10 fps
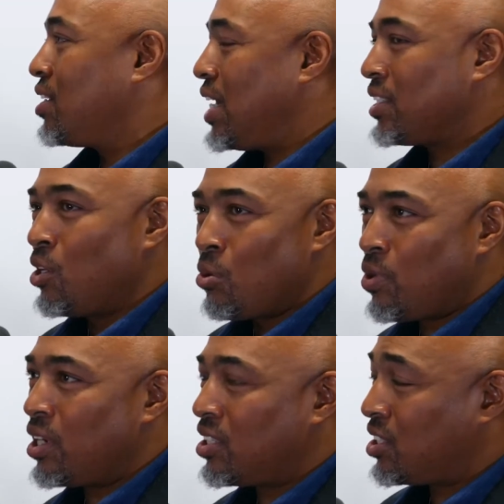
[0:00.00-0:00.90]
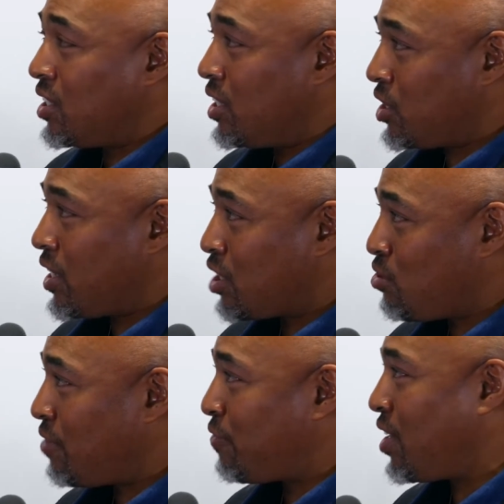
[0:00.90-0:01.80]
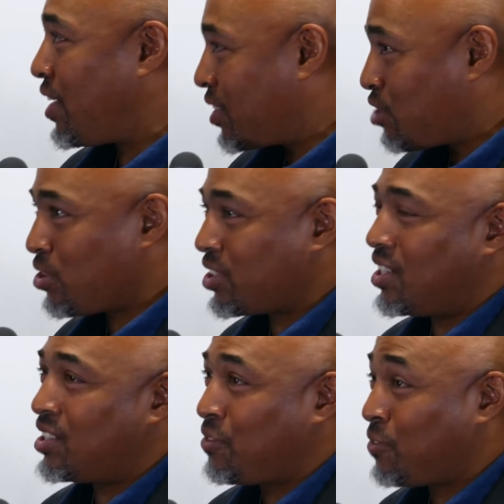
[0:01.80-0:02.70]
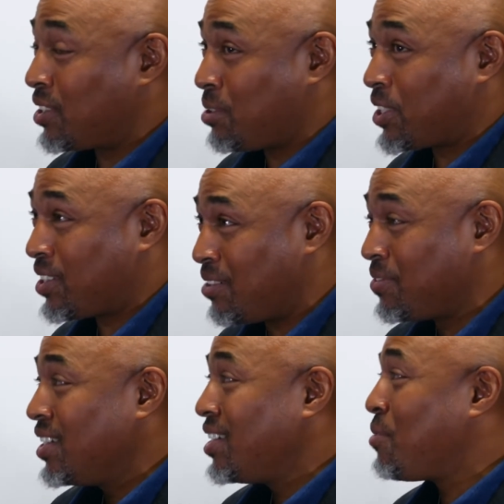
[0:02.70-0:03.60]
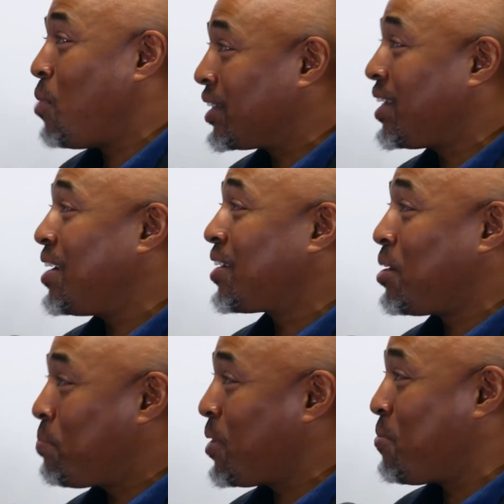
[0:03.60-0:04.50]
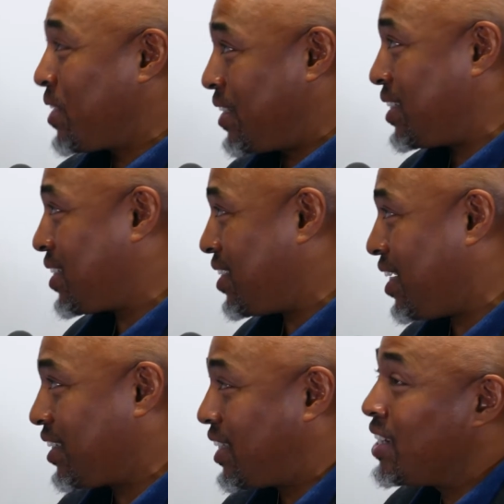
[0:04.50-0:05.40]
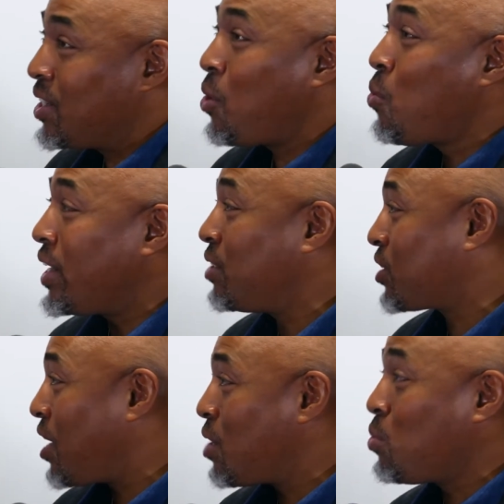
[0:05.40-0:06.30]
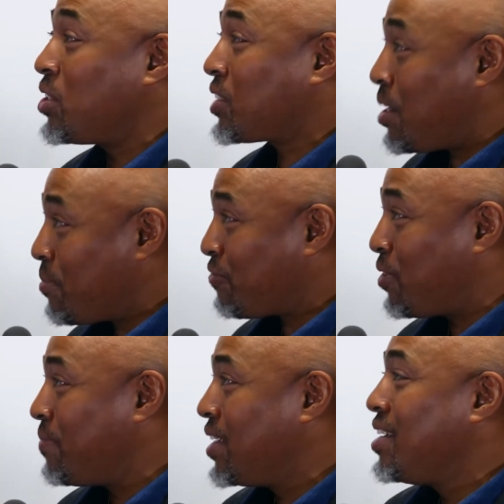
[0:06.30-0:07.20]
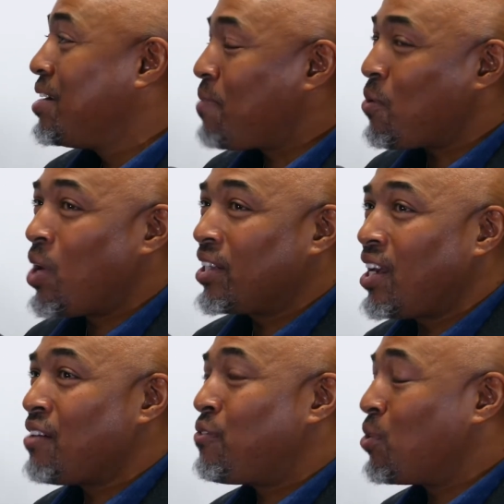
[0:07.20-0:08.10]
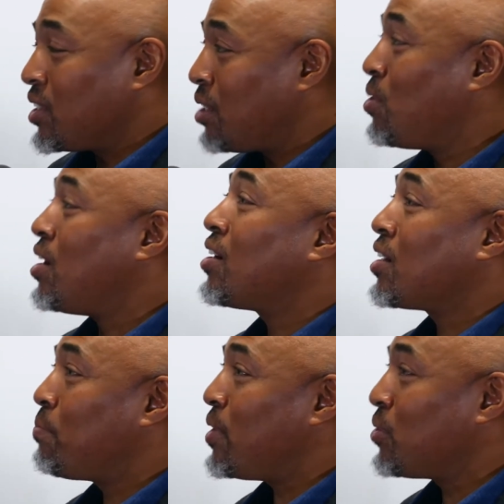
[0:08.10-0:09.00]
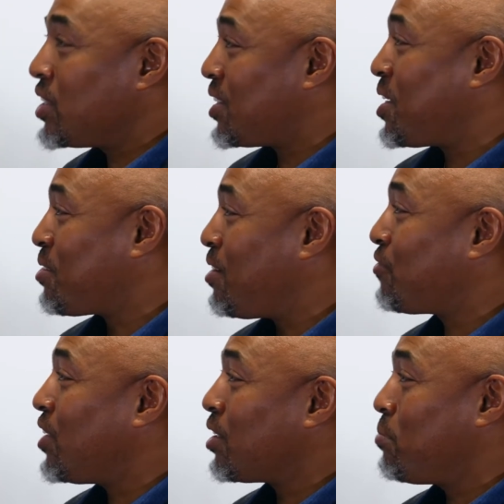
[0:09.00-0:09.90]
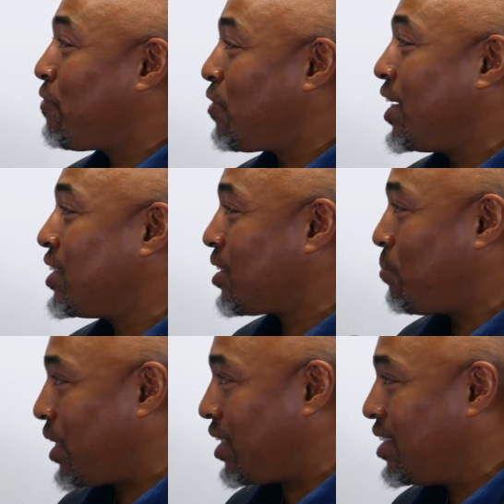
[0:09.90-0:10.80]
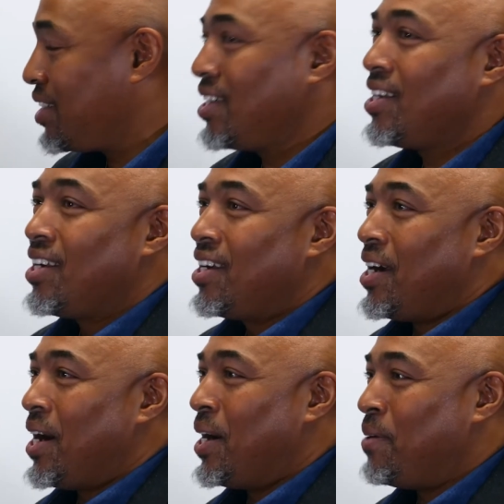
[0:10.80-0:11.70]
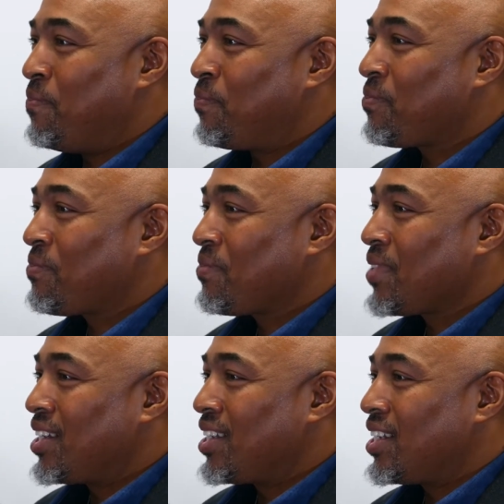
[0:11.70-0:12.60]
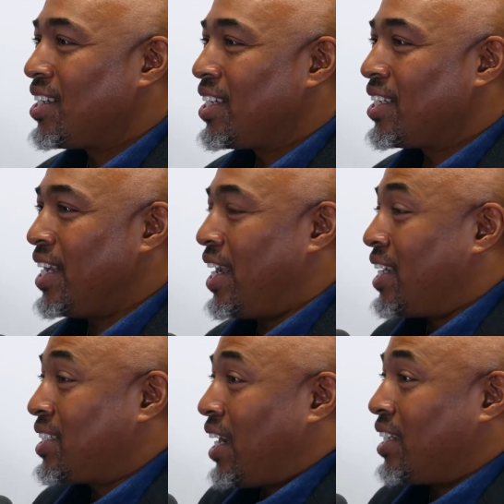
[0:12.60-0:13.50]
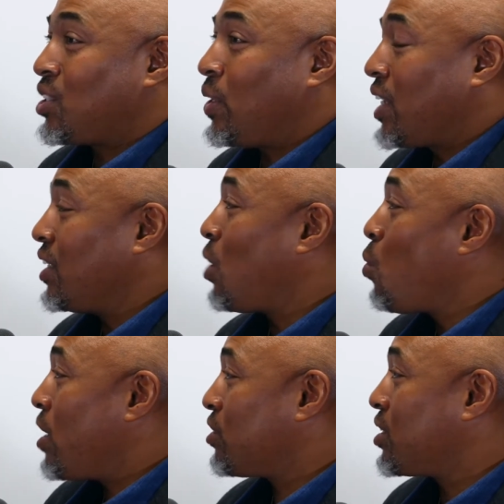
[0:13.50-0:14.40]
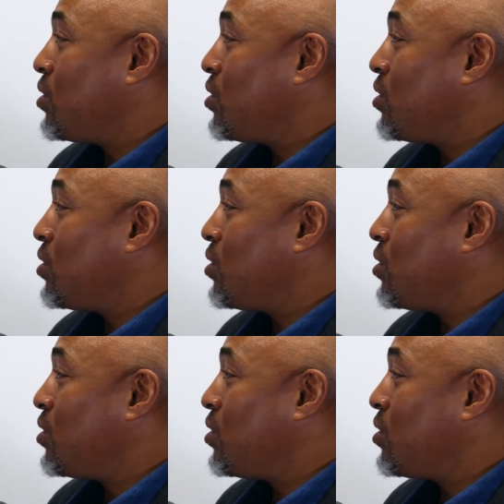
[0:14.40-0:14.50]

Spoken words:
As a little boy, I used to see these aircraft flying across, and I used to think to myself, one day I'm going to be on one of these. I didn't know where it was going, where it was coming from, but one day I thought, you know what, I'm going to be on this aircraft, I'm going to be flying somewhere. Yeah, exactly. So I didn't know where else.